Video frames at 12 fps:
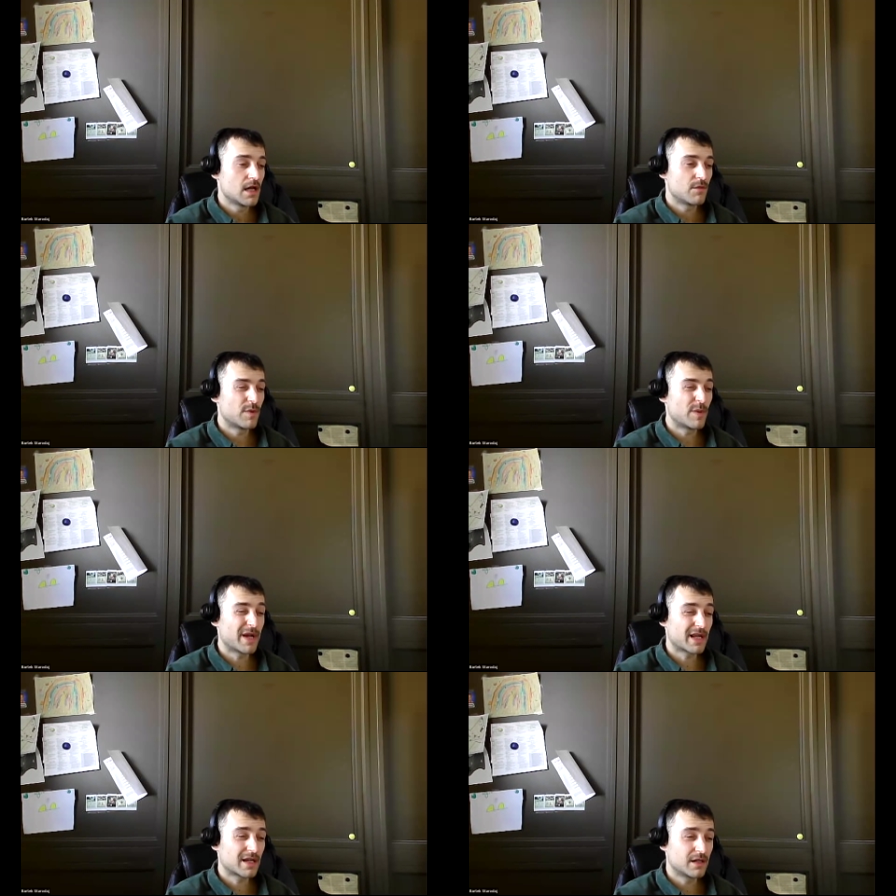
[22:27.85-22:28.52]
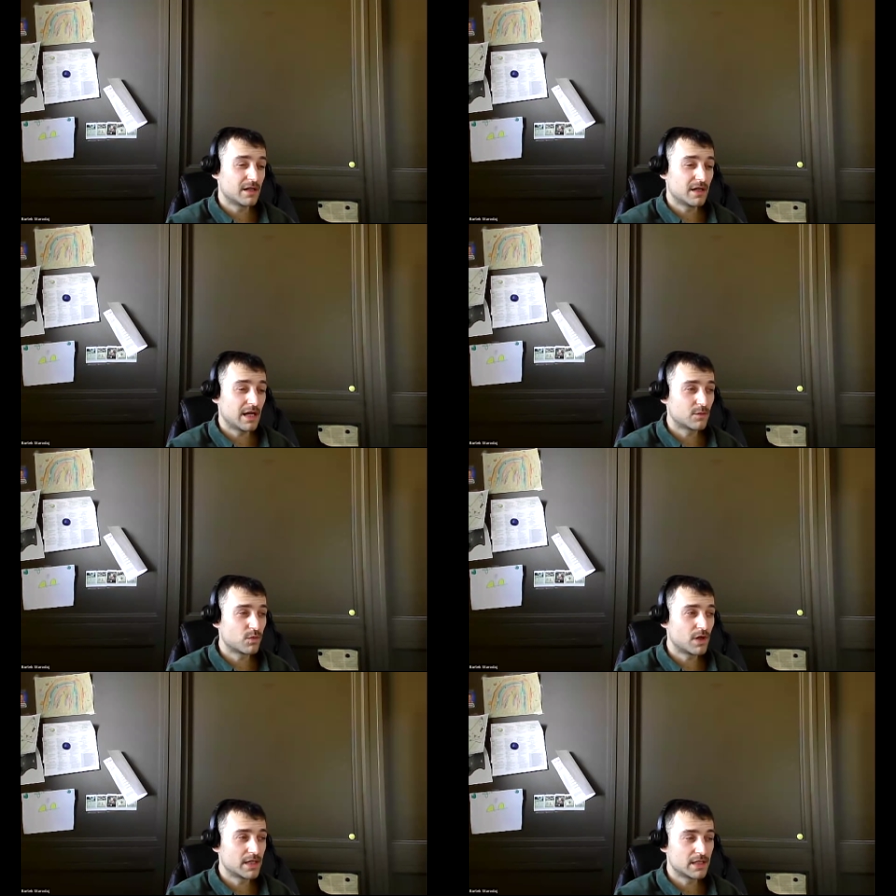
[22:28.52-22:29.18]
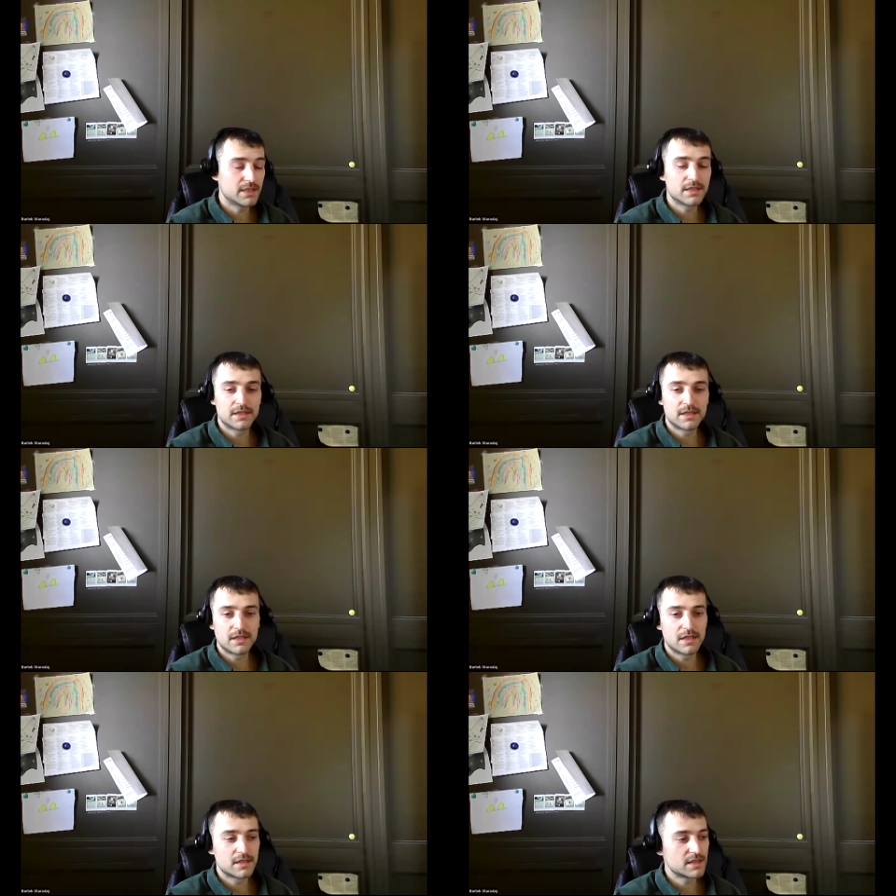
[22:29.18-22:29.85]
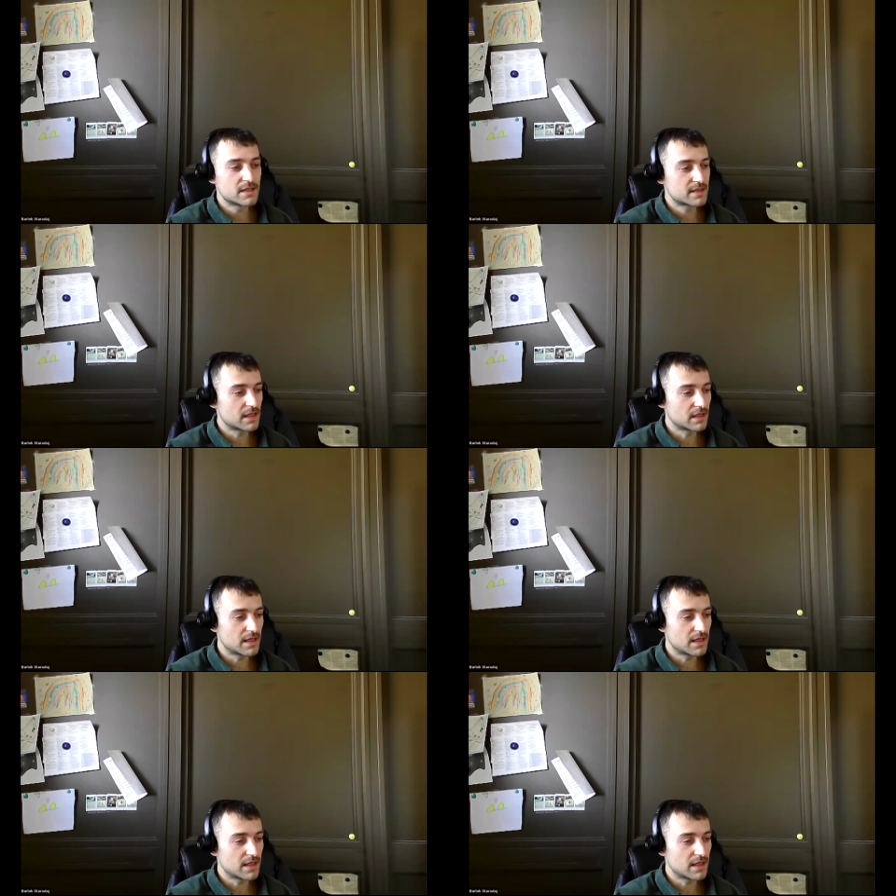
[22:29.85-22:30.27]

Rebecca had wanted to, she sent a